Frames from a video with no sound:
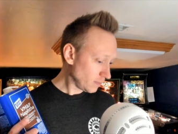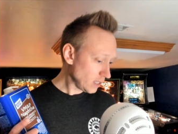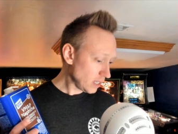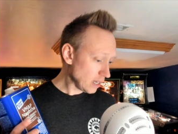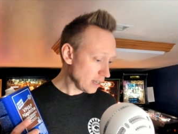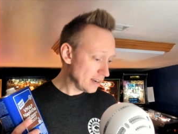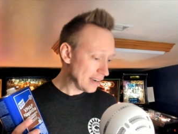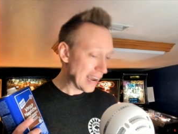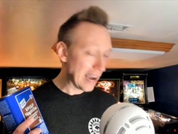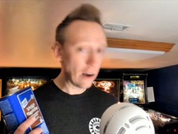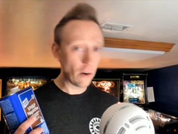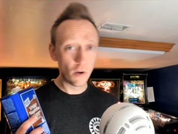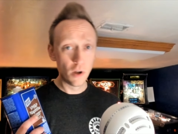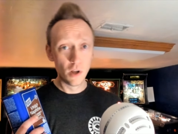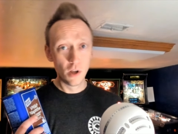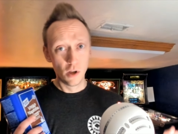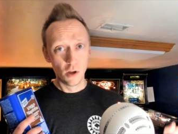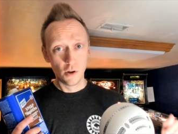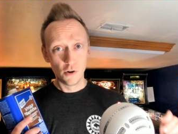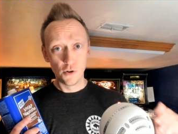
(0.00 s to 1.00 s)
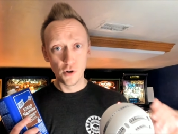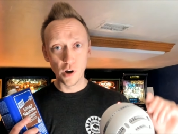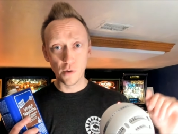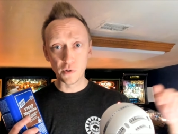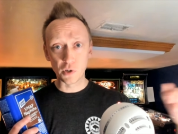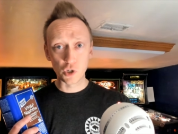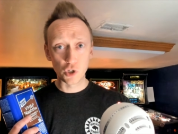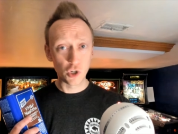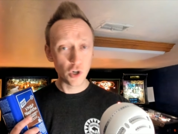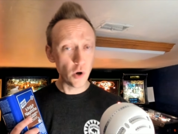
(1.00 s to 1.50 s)
Now,
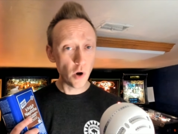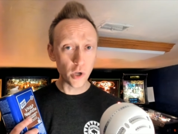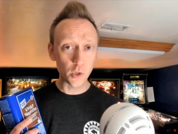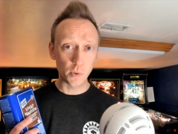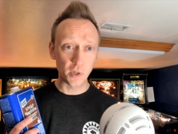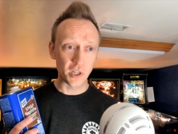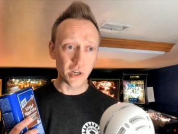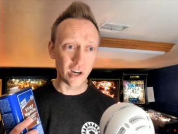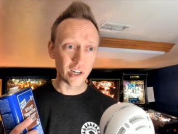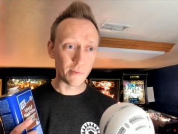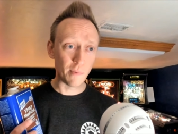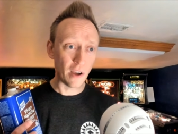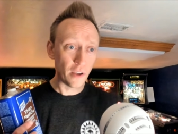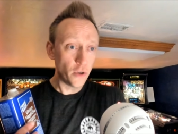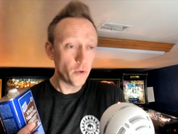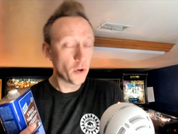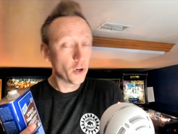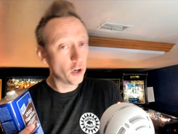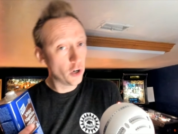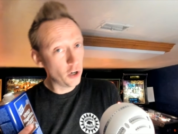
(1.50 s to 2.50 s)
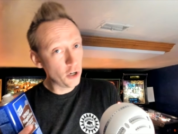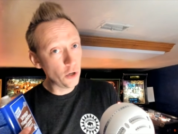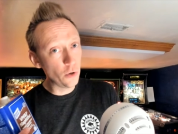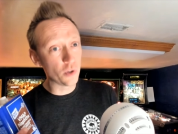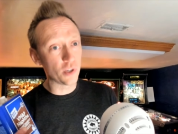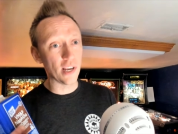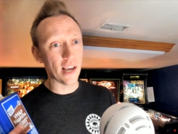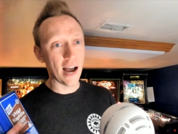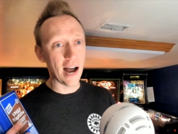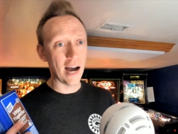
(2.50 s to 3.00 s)
Novus 2, as we talked about, you could
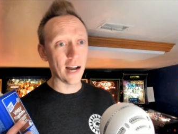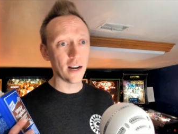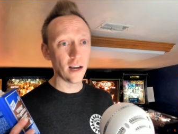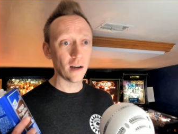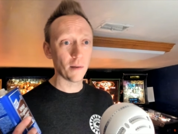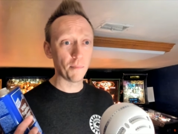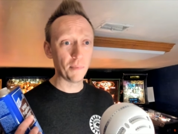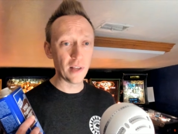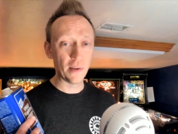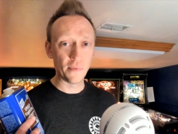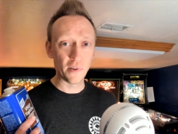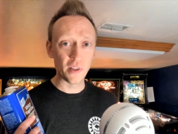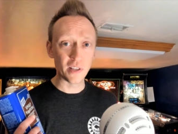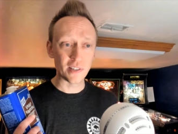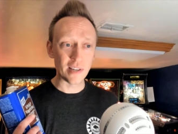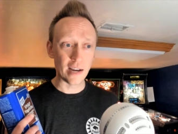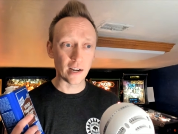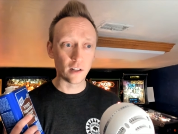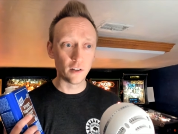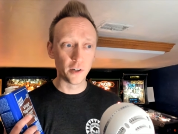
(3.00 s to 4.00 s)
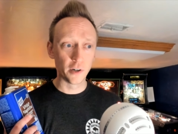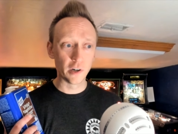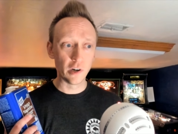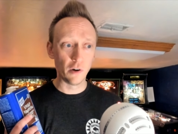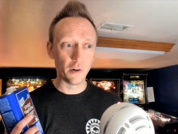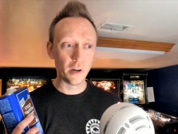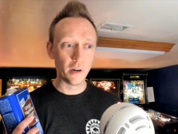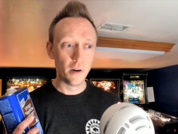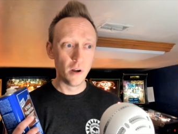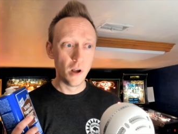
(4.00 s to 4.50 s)
use it on a playfield that's not
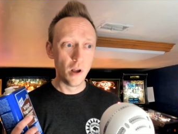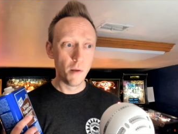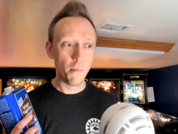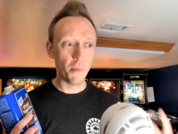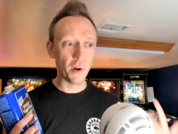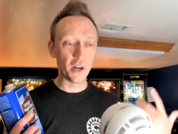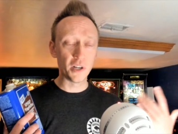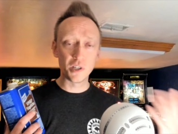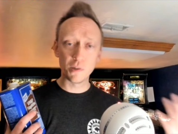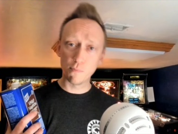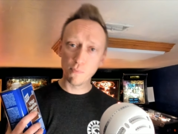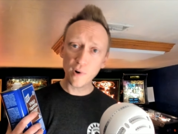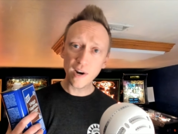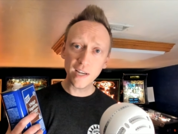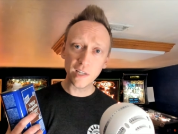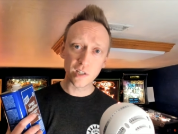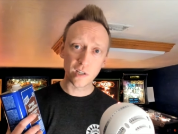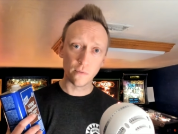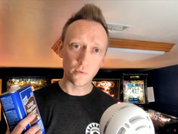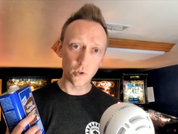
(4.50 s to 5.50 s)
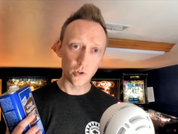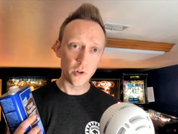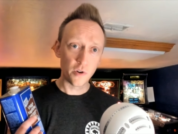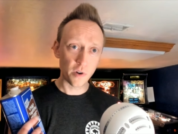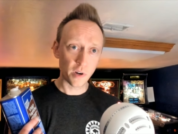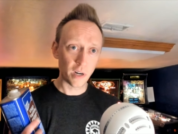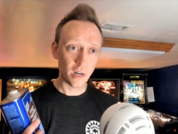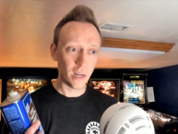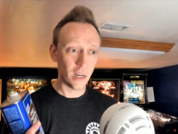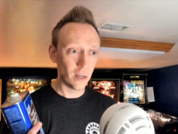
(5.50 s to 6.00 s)
clear-coated, but it's abrasive, so
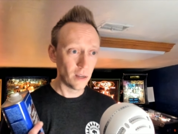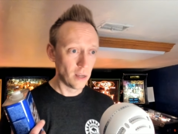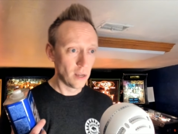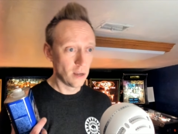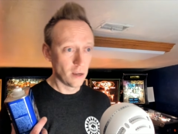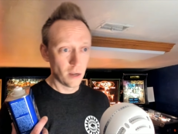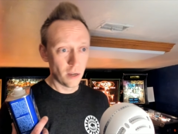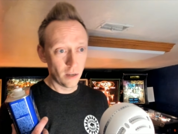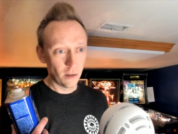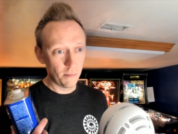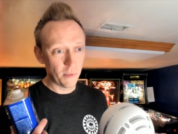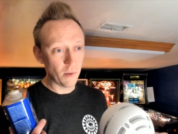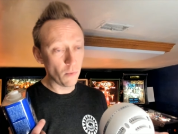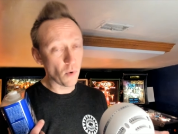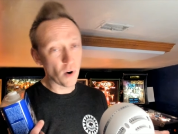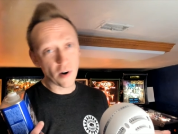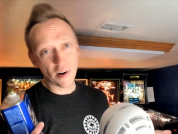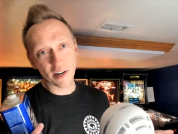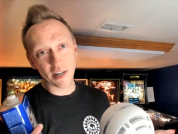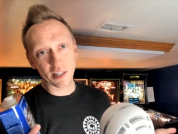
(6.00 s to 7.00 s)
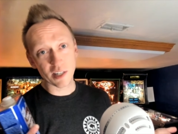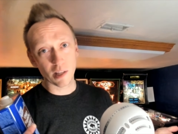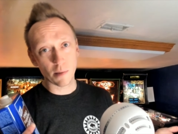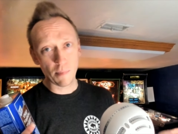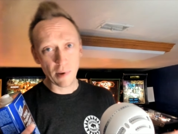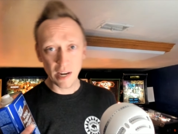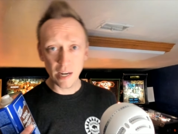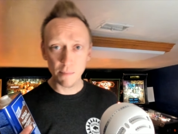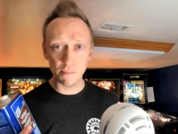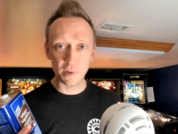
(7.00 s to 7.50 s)
you're going to be wearing into the
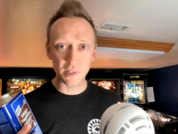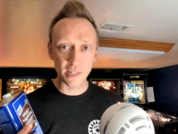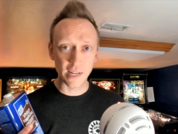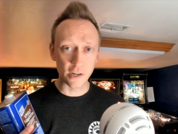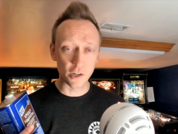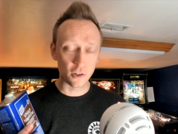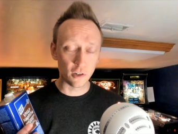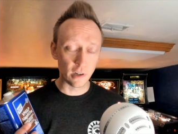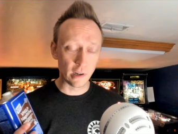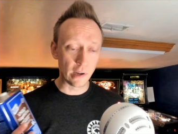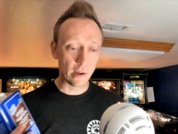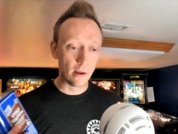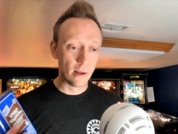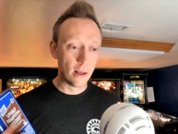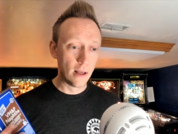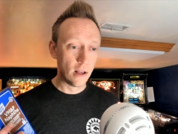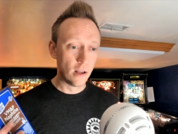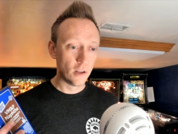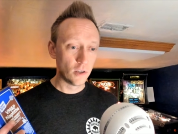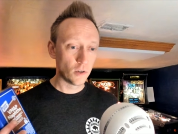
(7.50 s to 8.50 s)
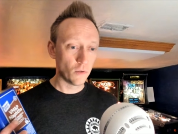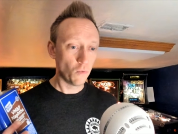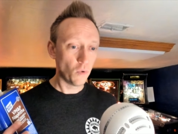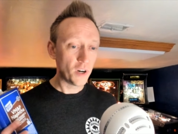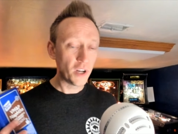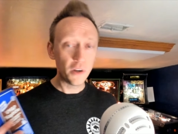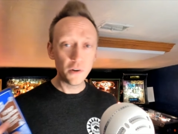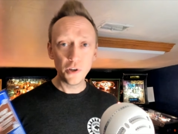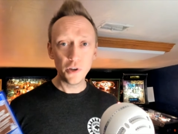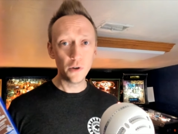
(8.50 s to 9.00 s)
paint potentially. So what
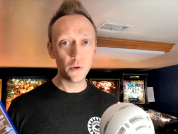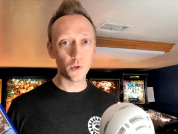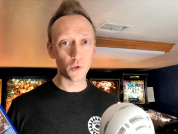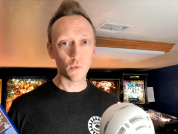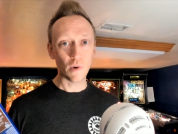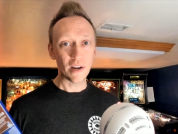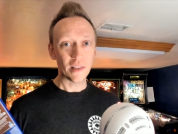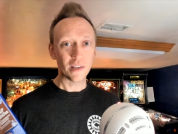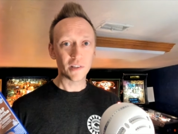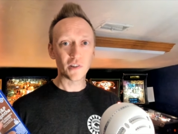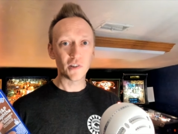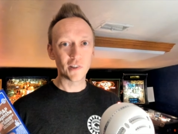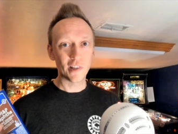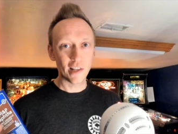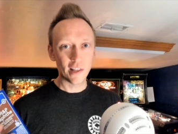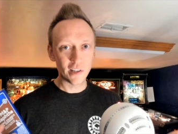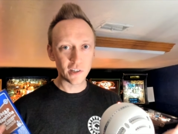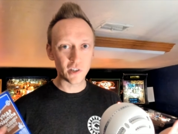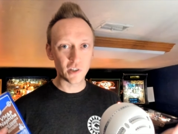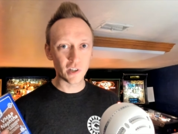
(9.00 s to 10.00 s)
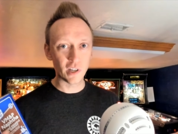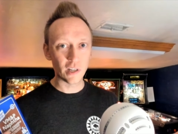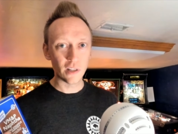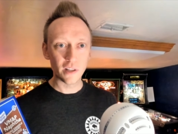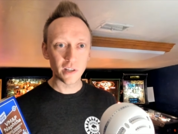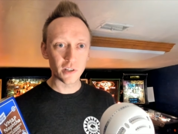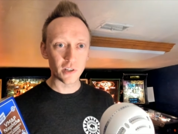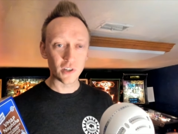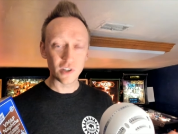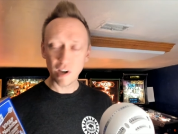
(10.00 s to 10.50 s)
do you use, right? This is
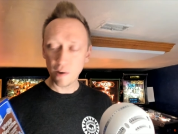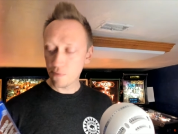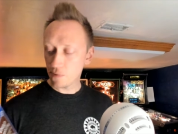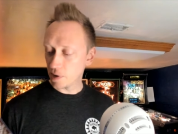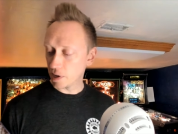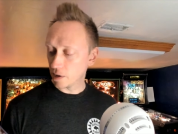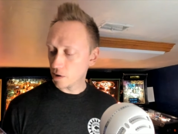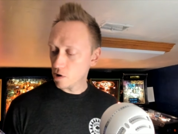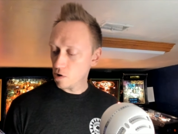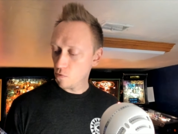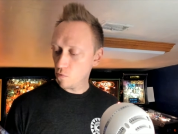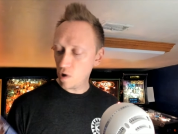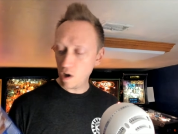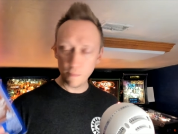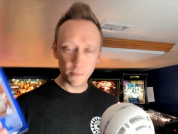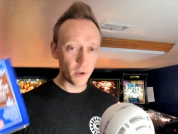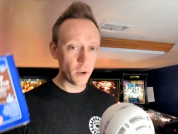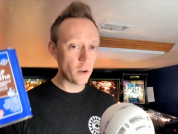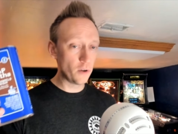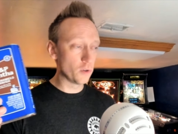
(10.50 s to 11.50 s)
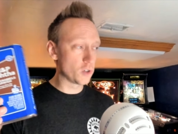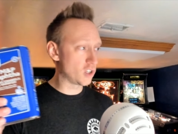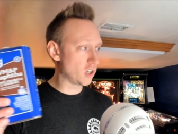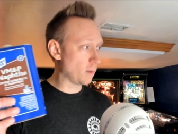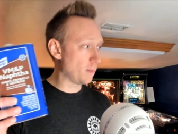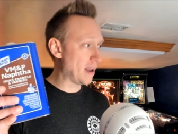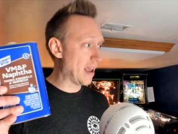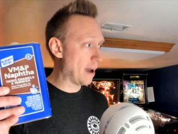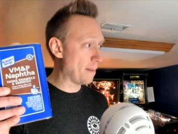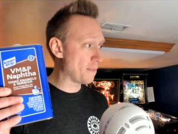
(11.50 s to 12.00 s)
the tough thing. Well, you use
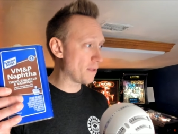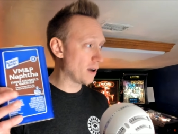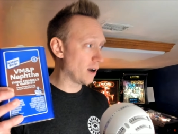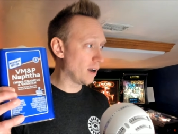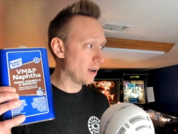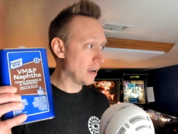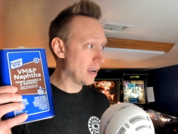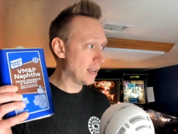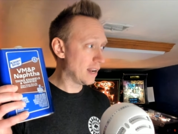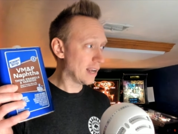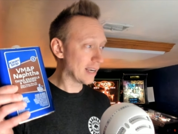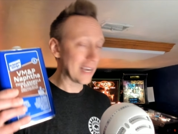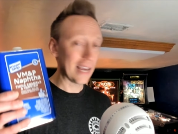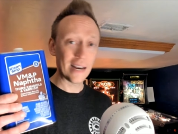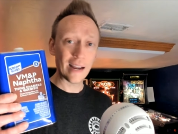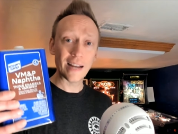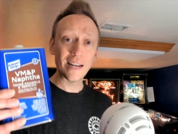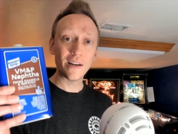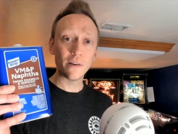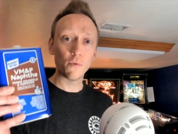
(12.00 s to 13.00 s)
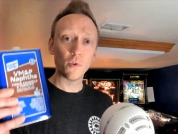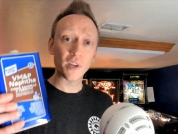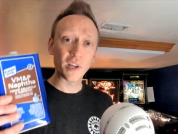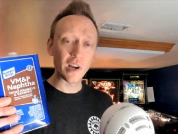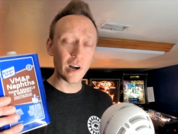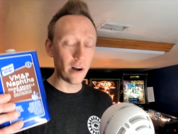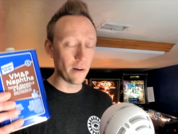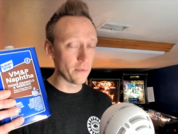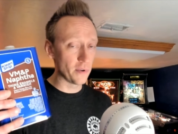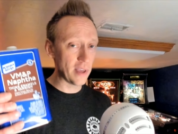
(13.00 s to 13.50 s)
some naphtha, and again, I didn't really
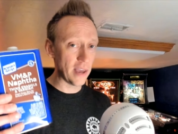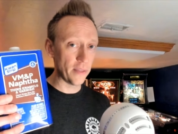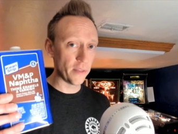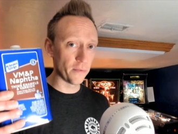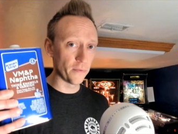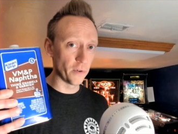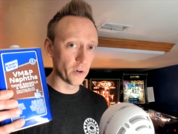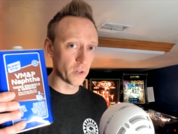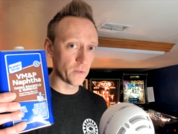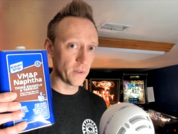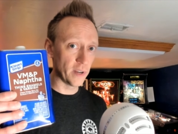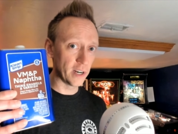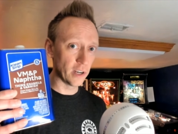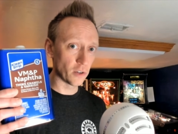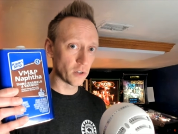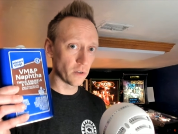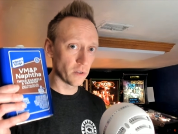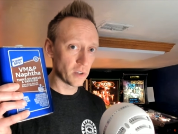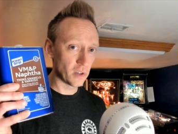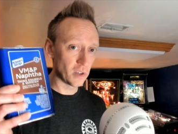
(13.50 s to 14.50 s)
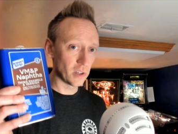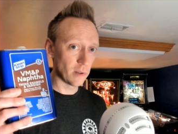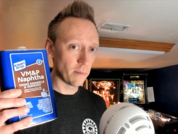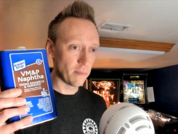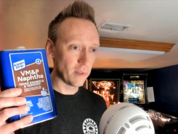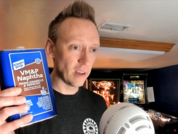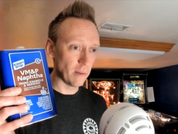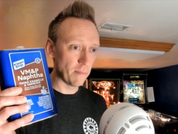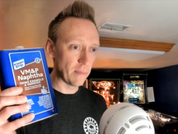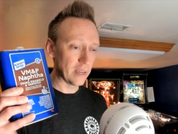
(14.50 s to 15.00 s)
cover that in the first video, so this is
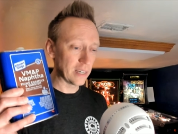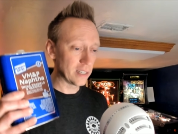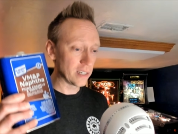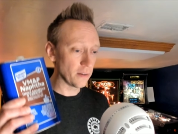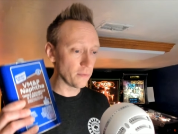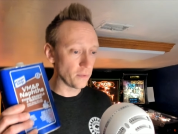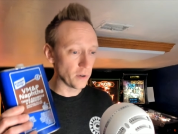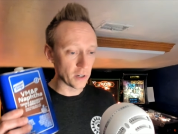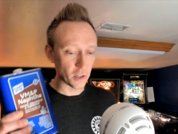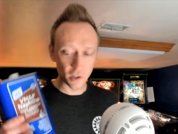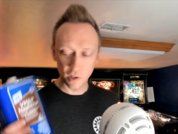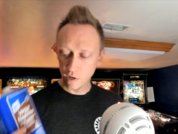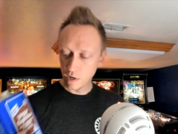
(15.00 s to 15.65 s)
the big difference.